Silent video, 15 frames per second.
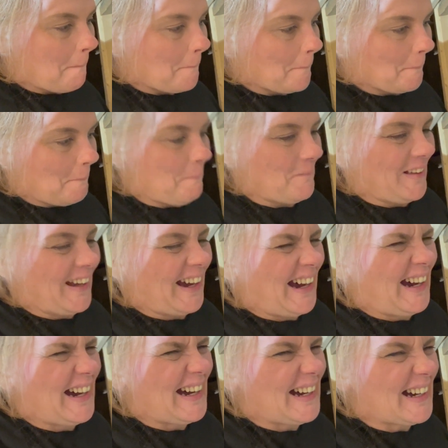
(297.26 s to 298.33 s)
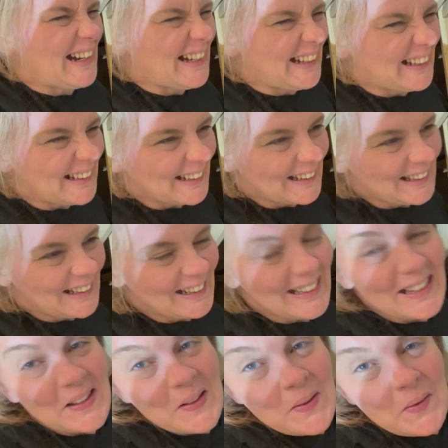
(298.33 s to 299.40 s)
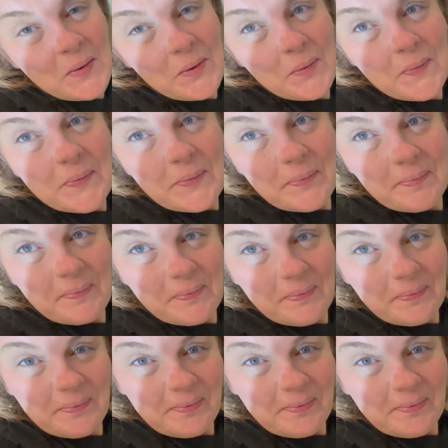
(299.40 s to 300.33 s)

I gotta fix that. that is